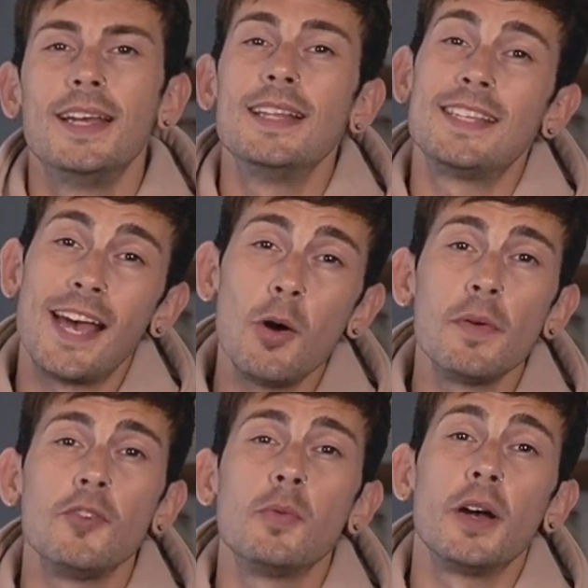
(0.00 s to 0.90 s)
To help
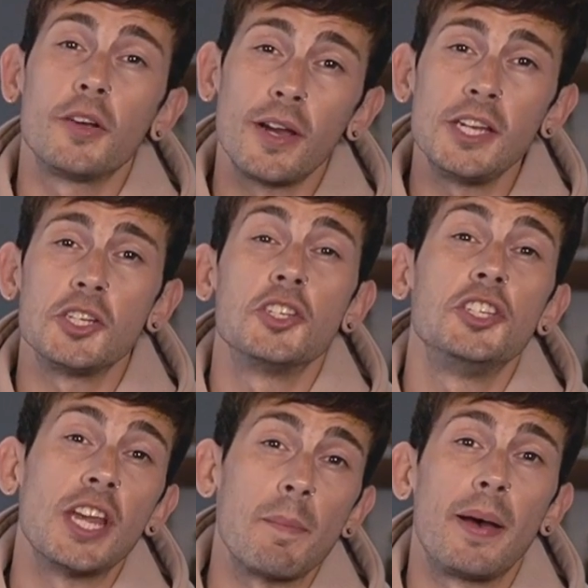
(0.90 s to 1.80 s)
with your migration to
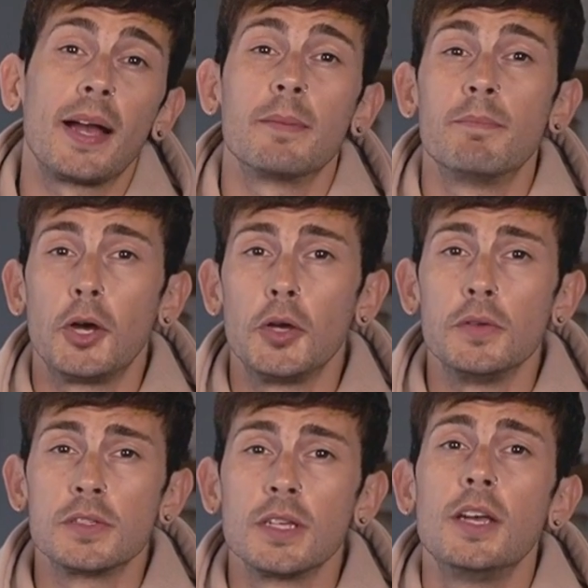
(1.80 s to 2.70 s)
Jetpack
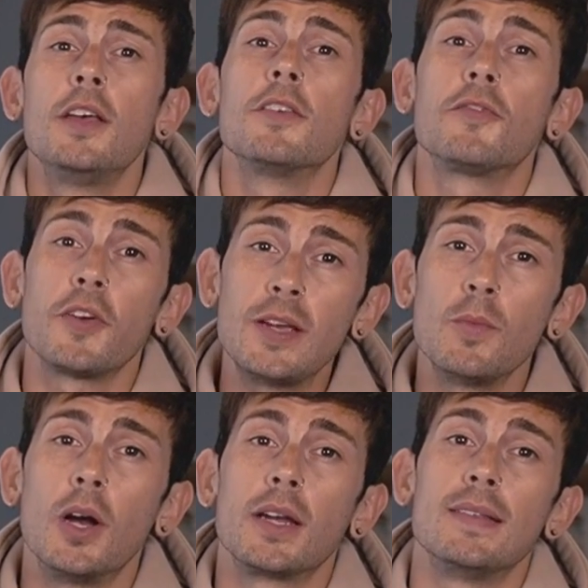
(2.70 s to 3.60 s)
Compose, the
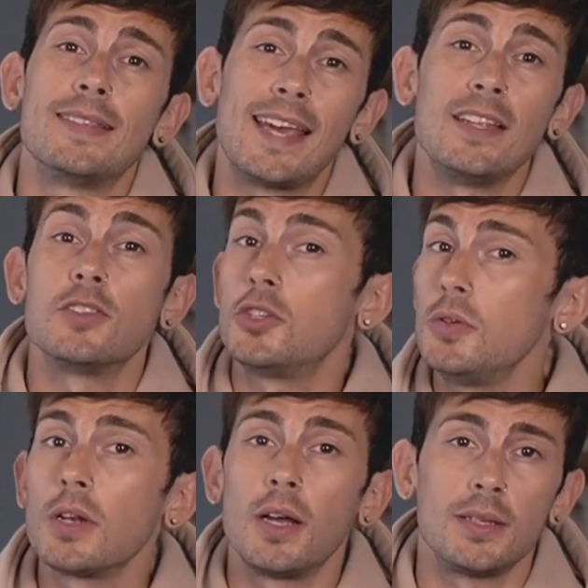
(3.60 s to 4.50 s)
framework contains two
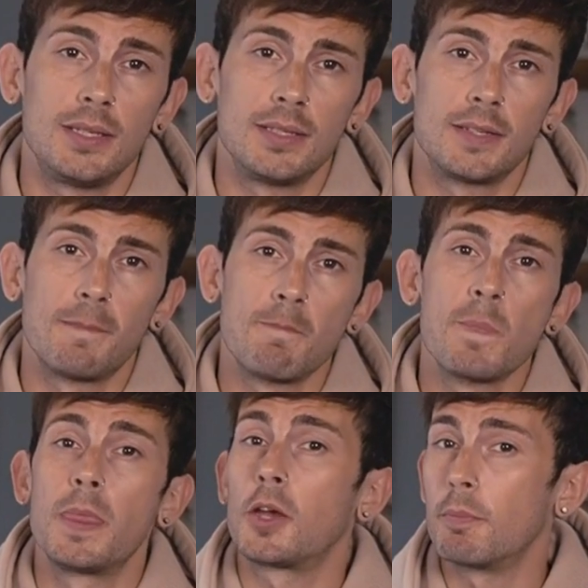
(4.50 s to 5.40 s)
classes,
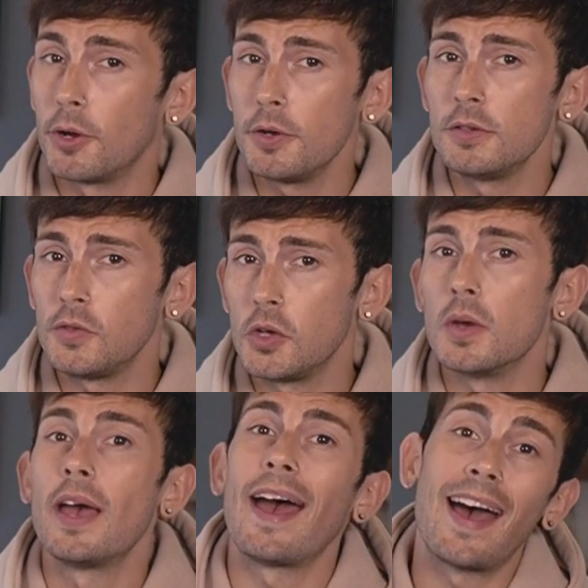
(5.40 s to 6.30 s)
the ComposeView
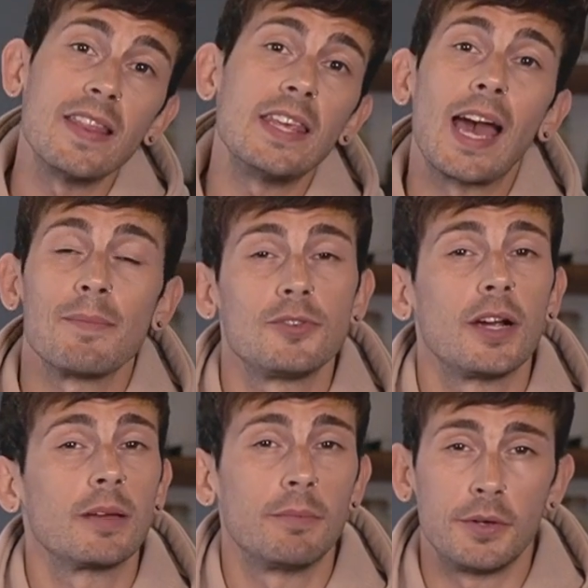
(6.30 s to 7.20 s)
and the
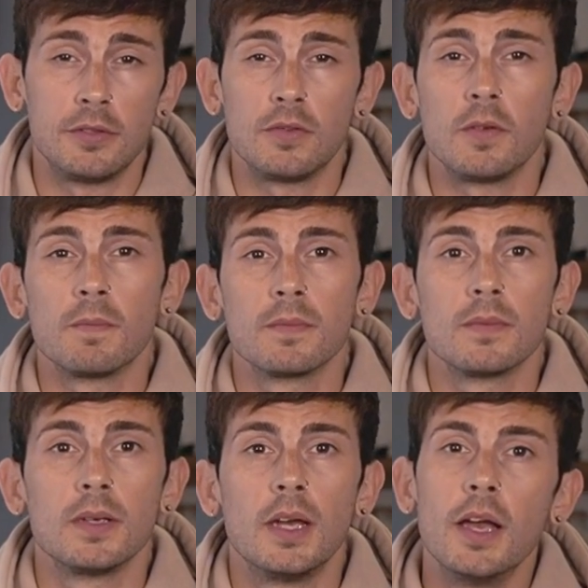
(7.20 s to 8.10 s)
AbstractComposeView.
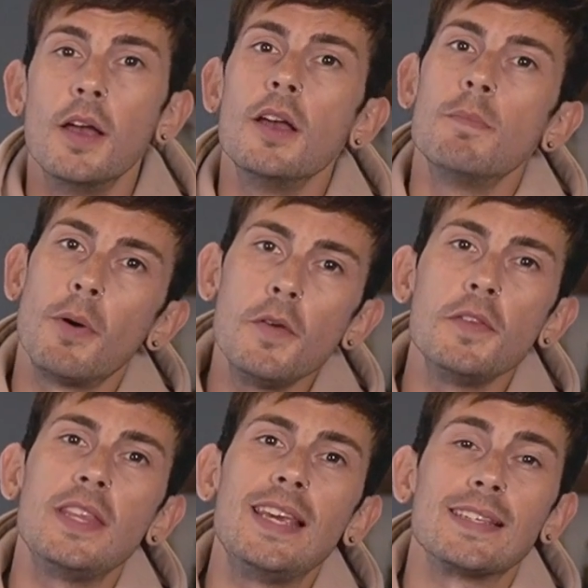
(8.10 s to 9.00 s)
Both of
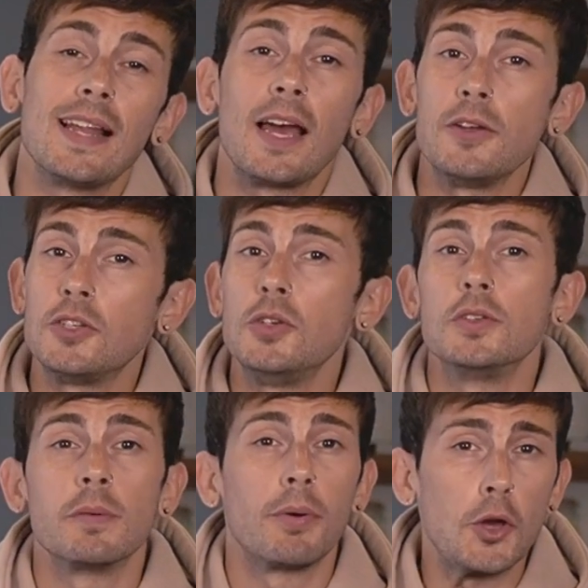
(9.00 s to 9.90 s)
these allow you to use
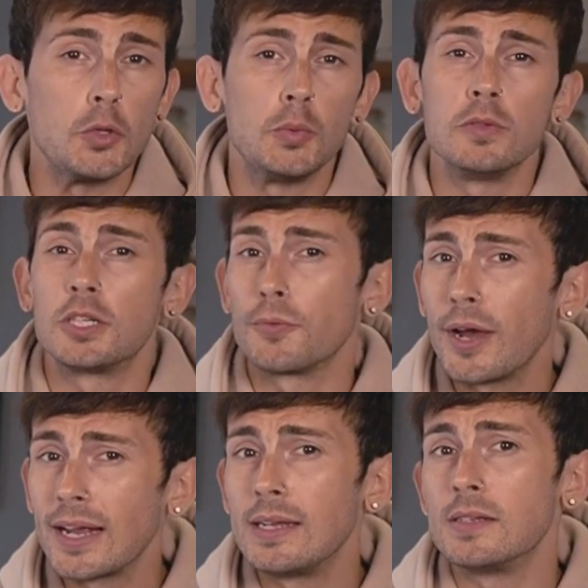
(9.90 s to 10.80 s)
composables
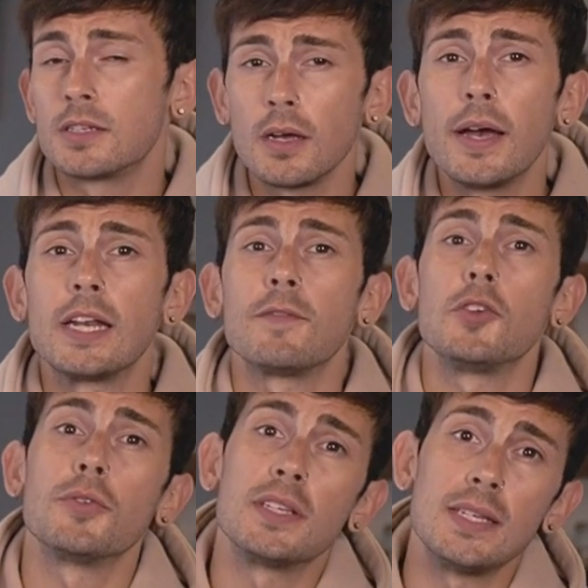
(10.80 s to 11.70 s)
directly inside of
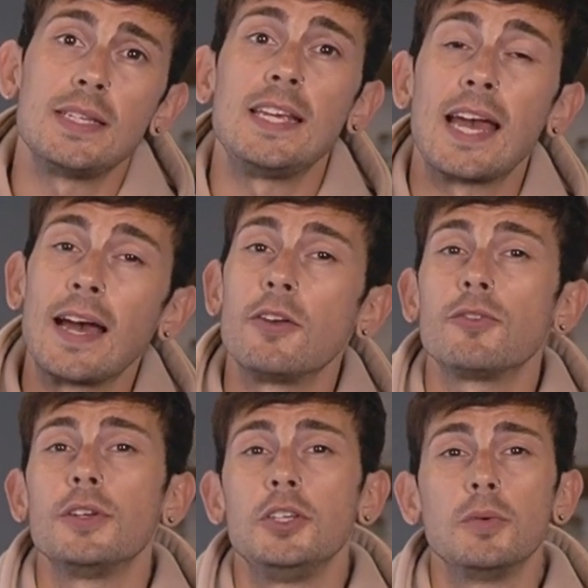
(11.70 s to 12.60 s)
your existing
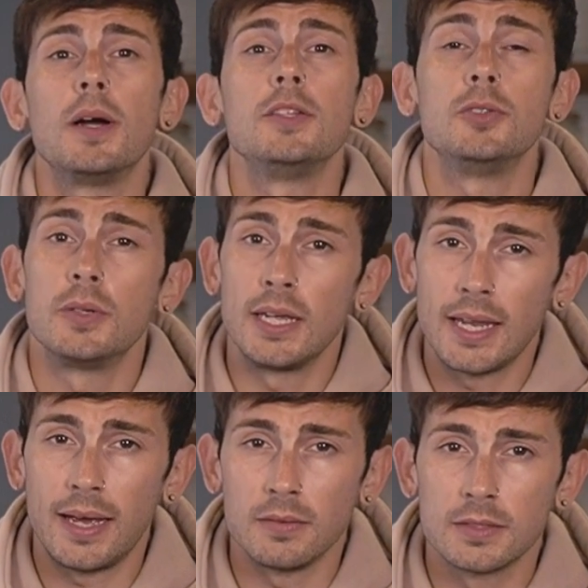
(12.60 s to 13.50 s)
Android UI toolkit
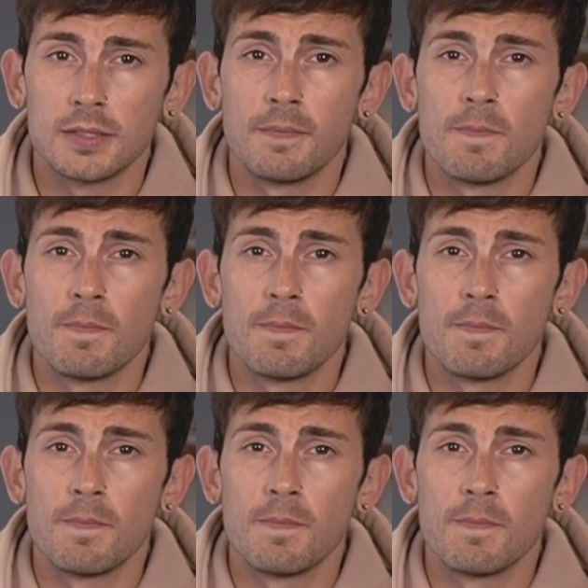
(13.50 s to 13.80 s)
layouts.